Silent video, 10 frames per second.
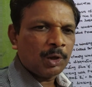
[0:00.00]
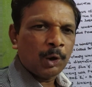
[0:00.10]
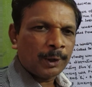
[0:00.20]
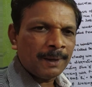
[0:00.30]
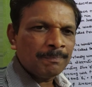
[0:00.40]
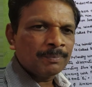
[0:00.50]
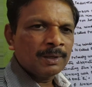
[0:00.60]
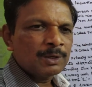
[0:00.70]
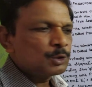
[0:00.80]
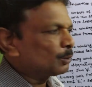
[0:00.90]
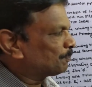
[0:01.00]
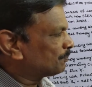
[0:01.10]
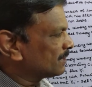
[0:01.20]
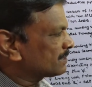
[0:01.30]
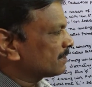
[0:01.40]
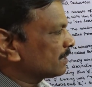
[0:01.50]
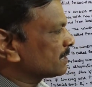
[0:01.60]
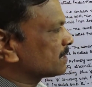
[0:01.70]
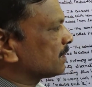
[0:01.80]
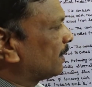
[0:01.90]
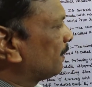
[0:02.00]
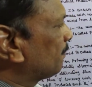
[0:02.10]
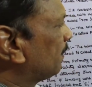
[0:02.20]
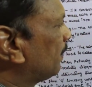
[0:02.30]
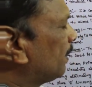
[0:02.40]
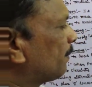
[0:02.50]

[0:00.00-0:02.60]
Okay? So this is the